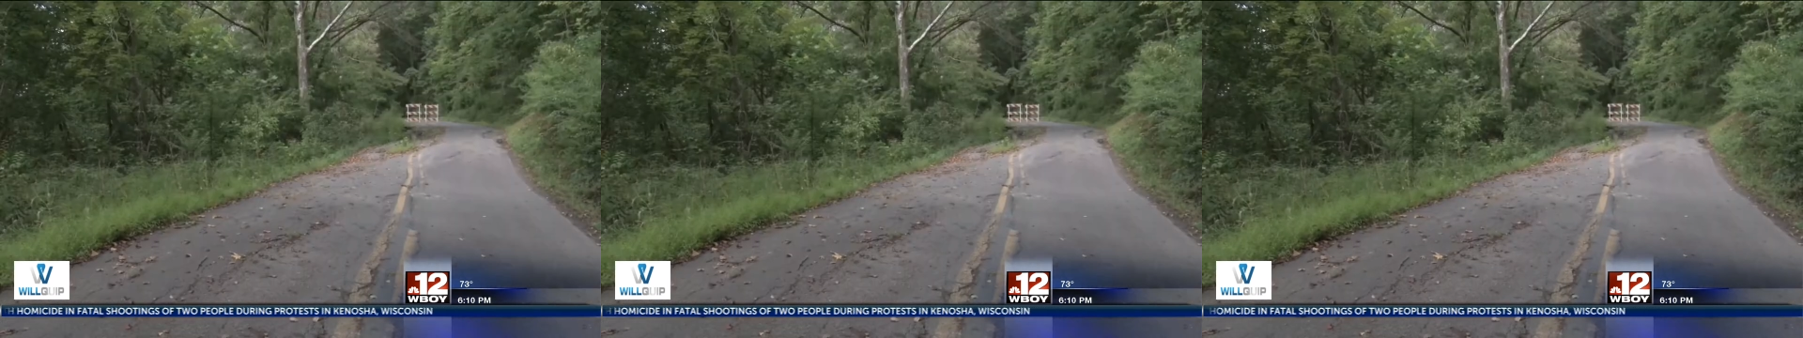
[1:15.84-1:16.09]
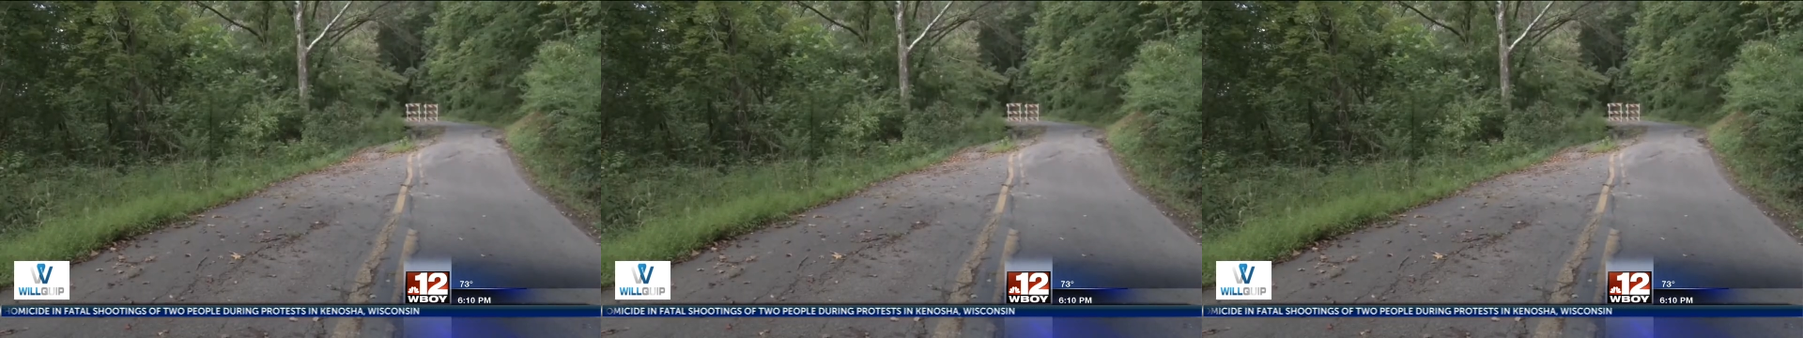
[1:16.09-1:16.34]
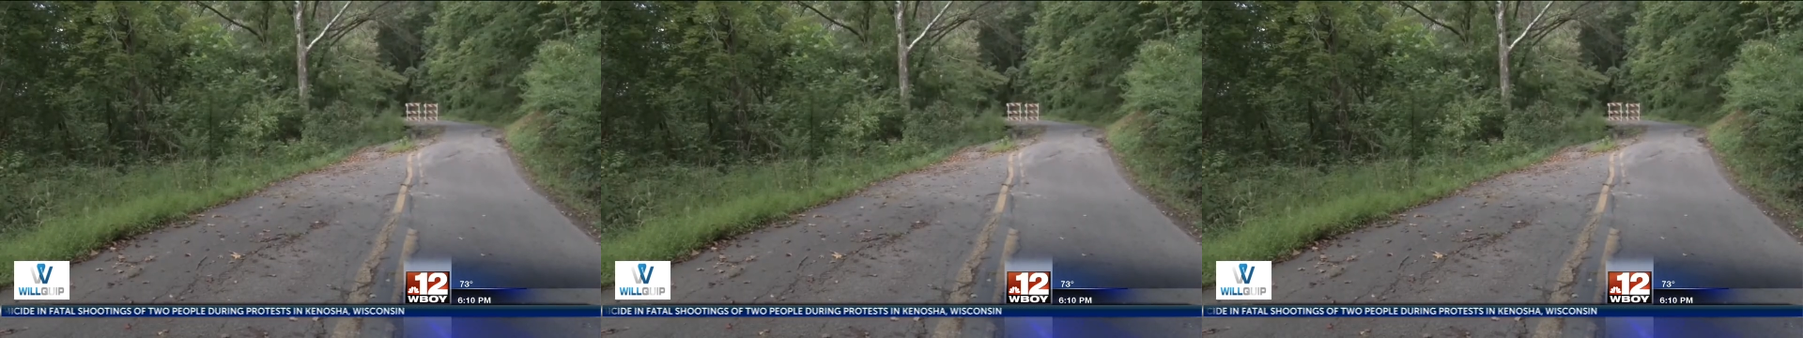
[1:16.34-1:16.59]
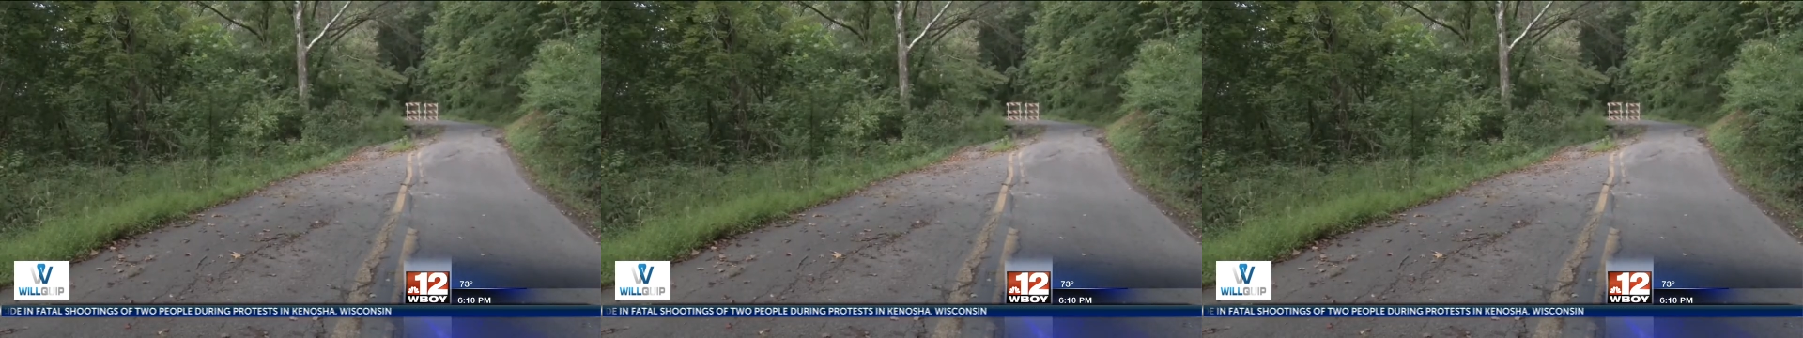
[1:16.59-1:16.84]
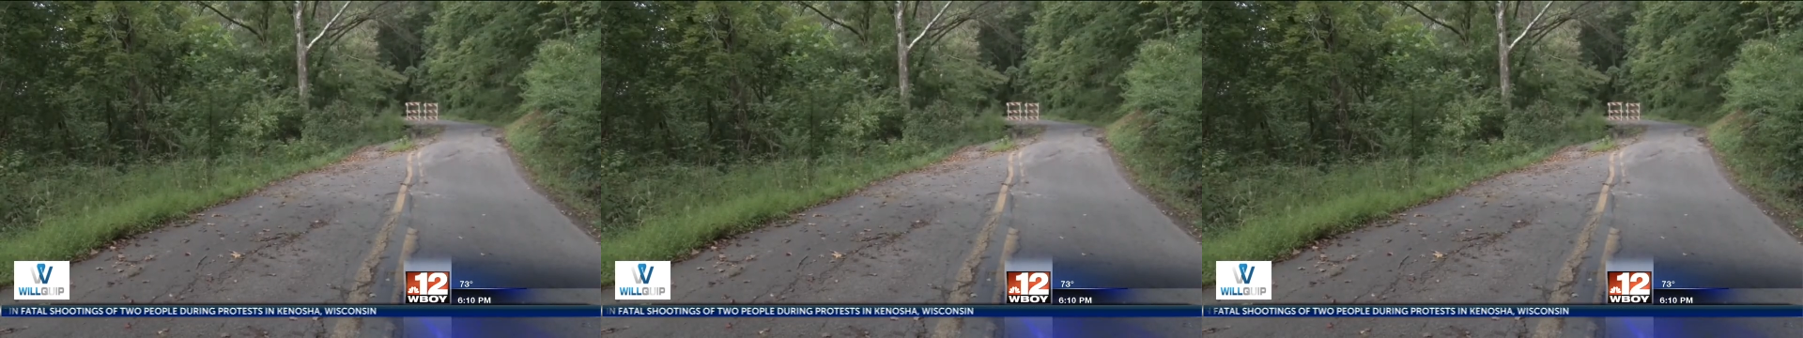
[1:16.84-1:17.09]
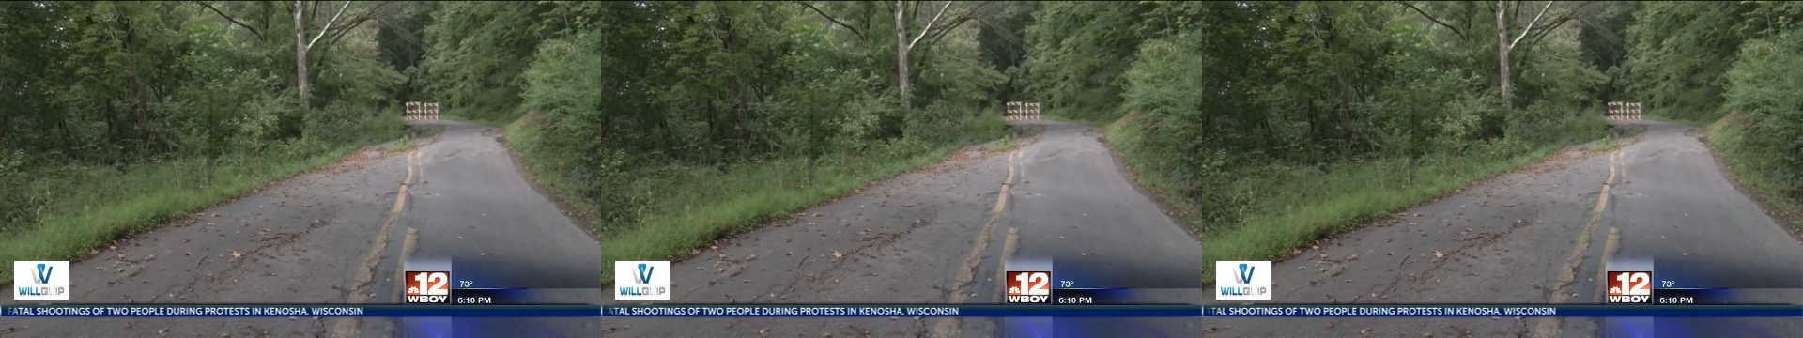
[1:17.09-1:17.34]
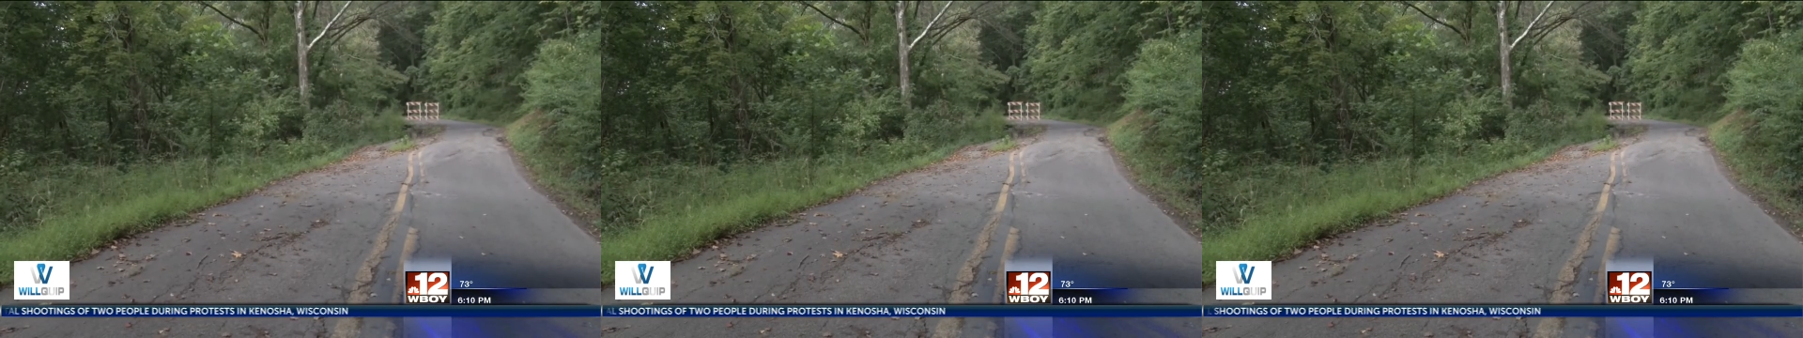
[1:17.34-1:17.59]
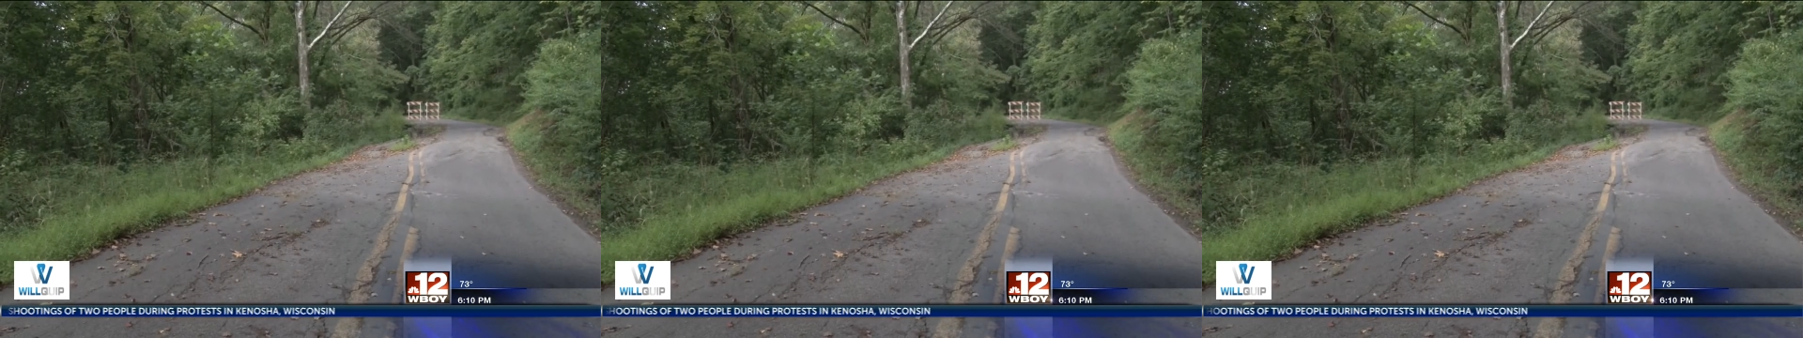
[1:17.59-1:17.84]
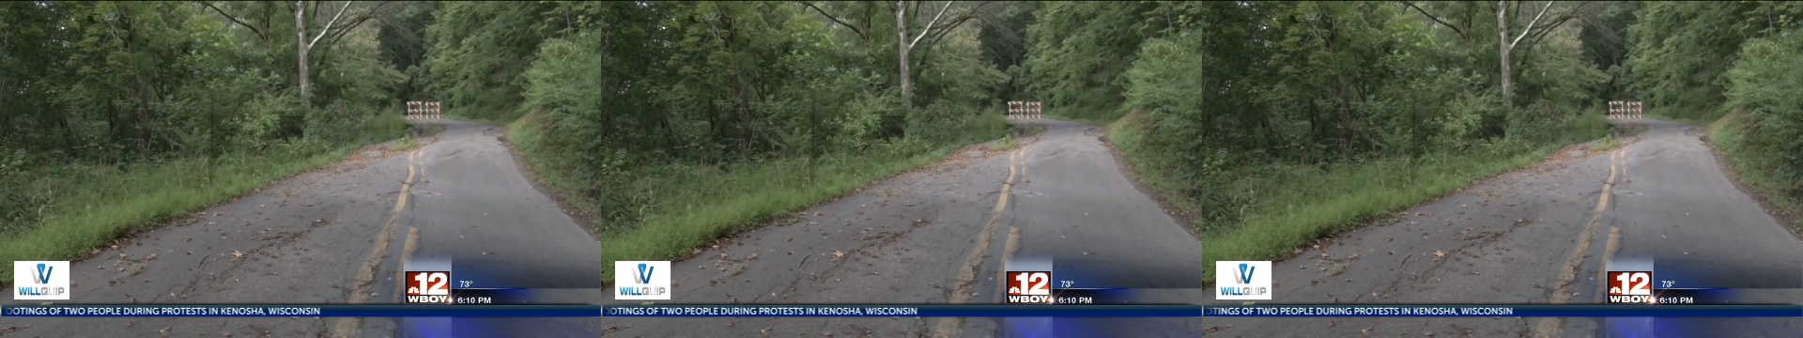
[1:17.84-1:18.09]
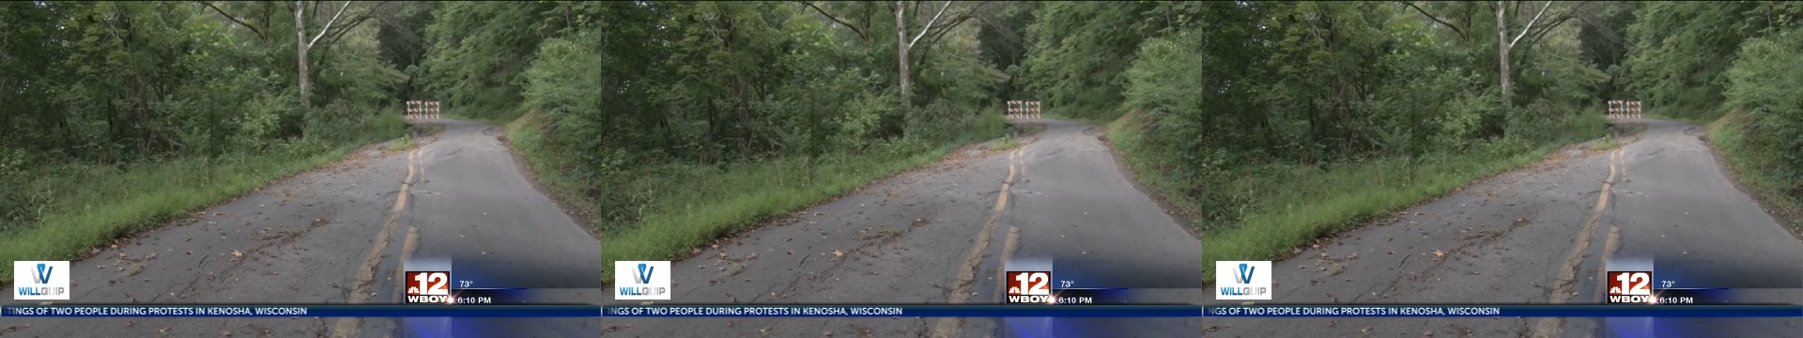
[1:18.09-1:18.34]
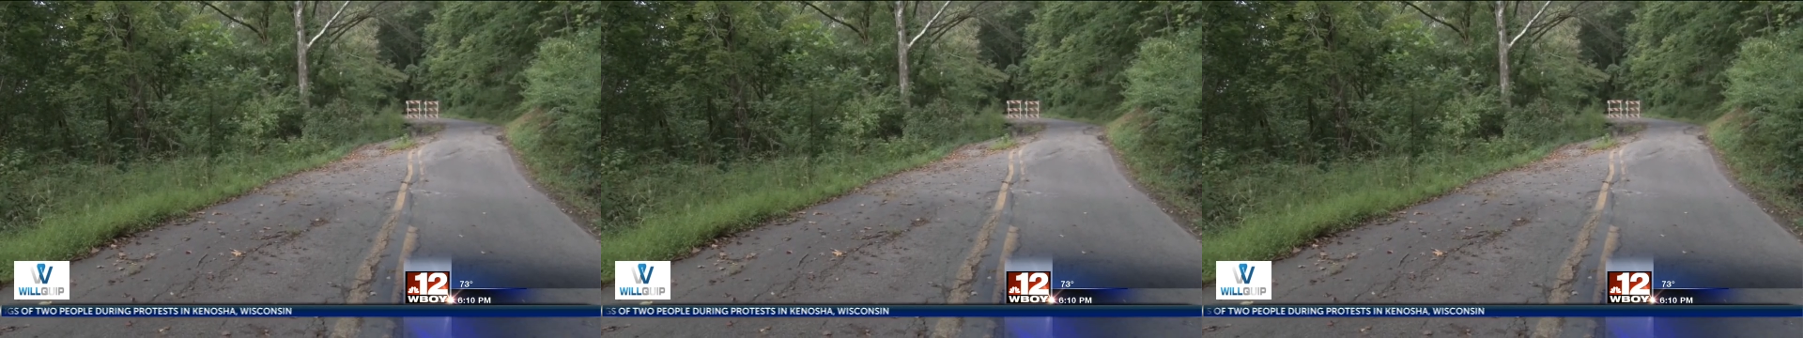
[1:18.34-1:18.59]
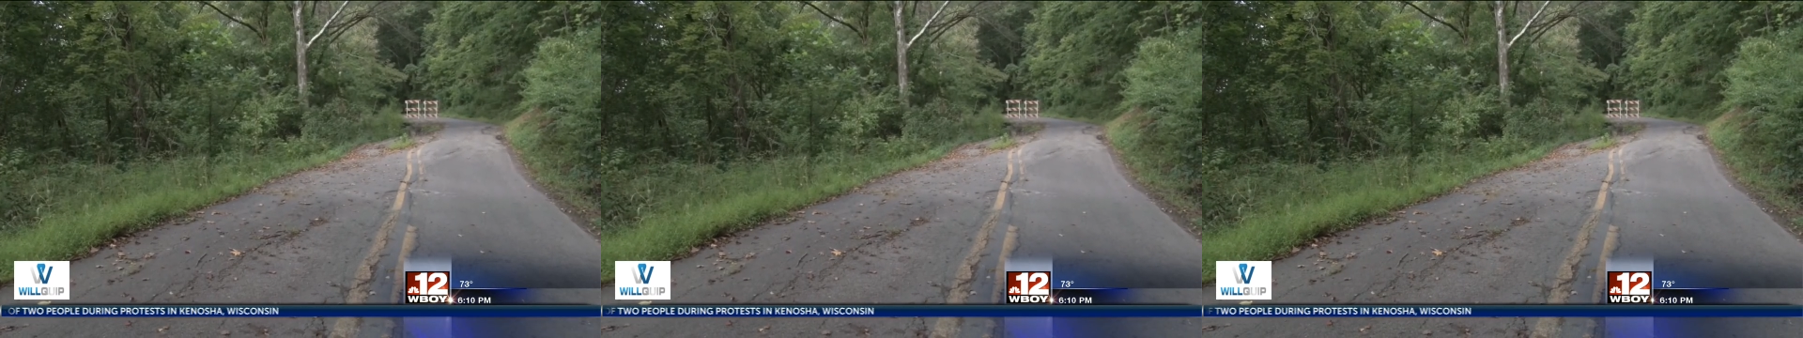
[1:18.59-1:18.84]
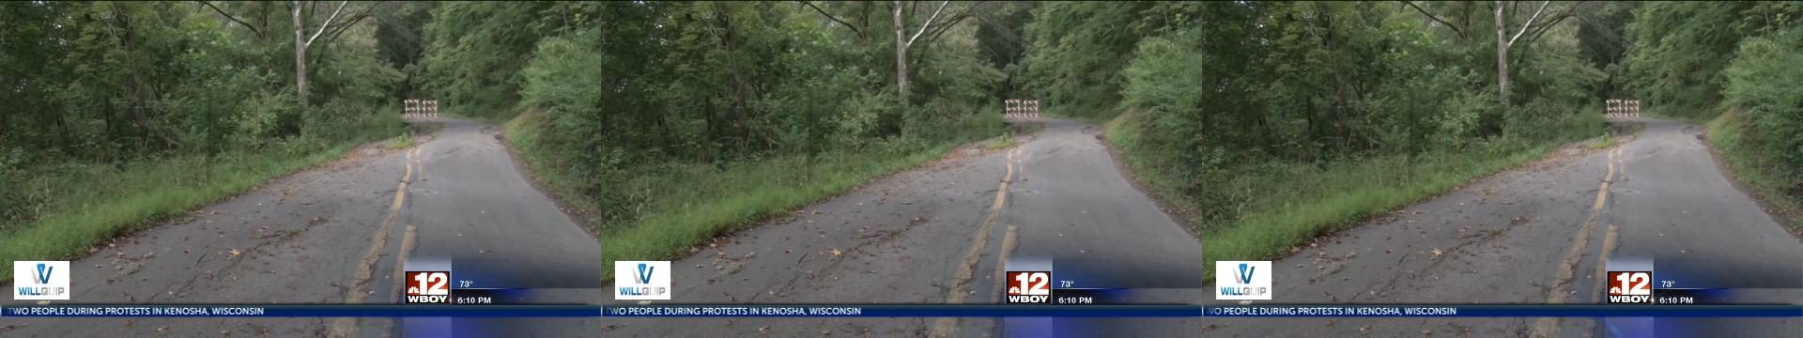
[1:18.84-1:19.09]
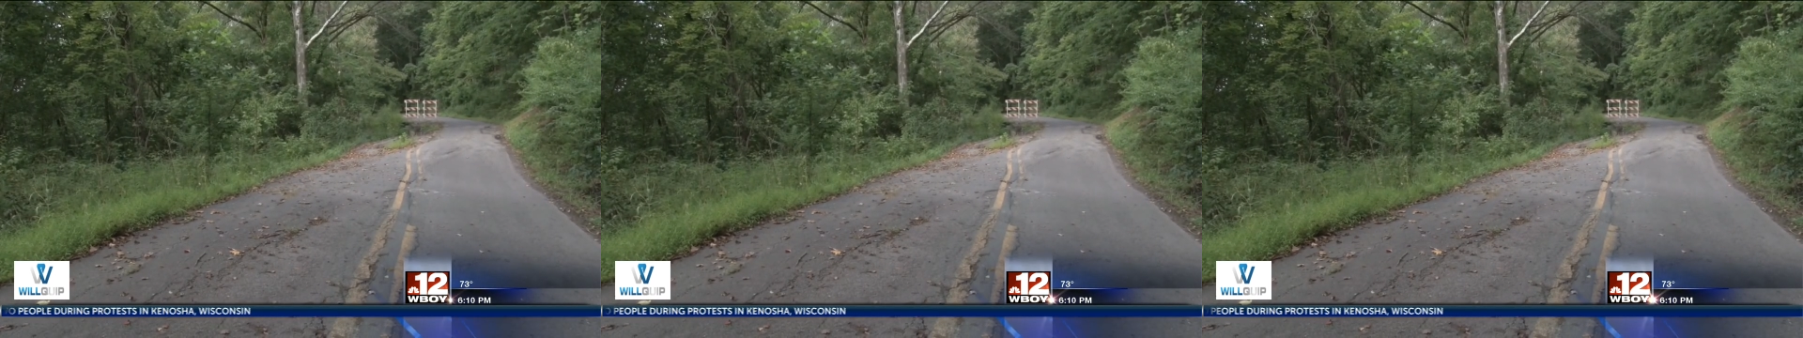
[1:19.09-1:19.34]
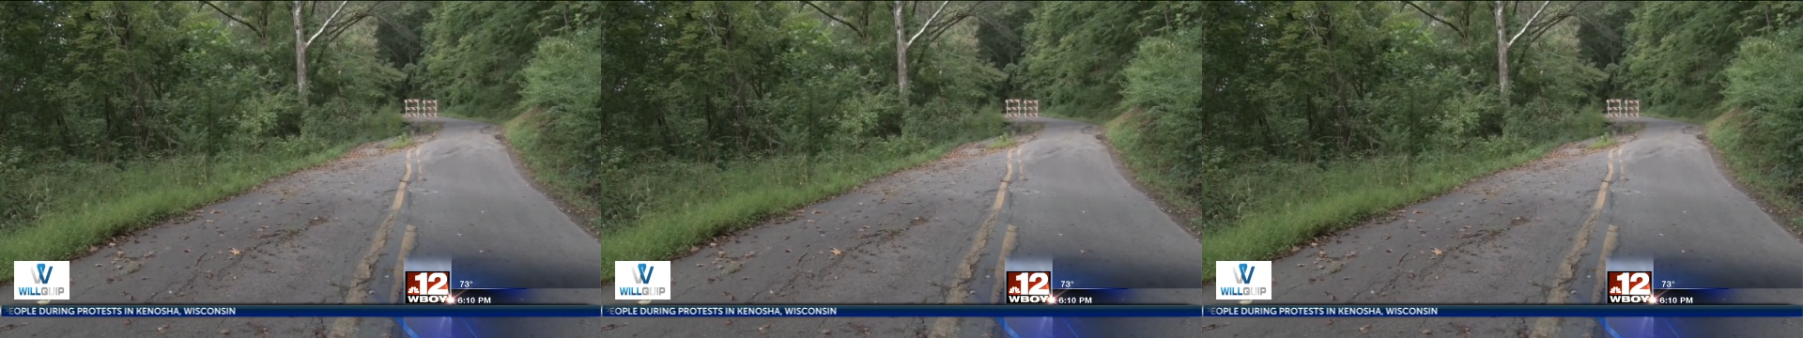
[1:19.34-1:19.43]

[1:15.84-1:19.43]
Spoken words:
(no speaker visible)